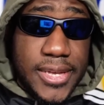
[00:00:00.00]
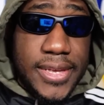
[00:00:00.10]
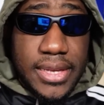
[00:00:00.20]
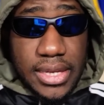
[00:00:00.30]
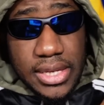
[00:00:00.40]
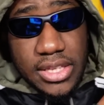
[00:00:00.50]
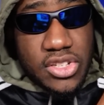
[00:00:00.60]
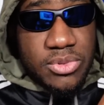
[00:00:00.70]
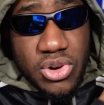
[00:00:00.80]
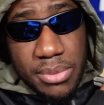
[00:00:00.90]
Hit the
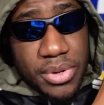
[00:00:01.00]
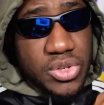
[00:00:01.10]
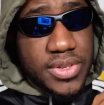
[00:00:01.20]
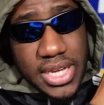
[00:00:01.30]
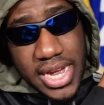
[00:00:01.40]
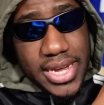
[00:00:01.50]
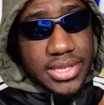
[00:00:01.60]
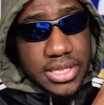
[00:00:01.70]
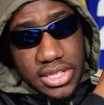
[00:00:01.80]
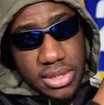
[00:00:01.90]
subscribe button over there, guys. Hit
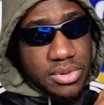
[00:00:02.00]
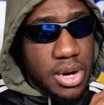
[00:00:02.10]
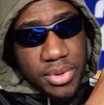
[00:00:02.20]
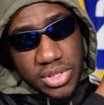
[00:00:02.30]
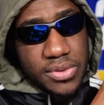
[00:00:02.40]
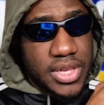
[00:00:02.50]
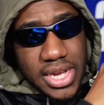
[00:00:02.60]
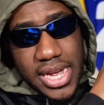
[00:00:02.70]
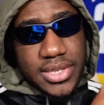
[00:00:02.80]
the subscribe button over there, guys.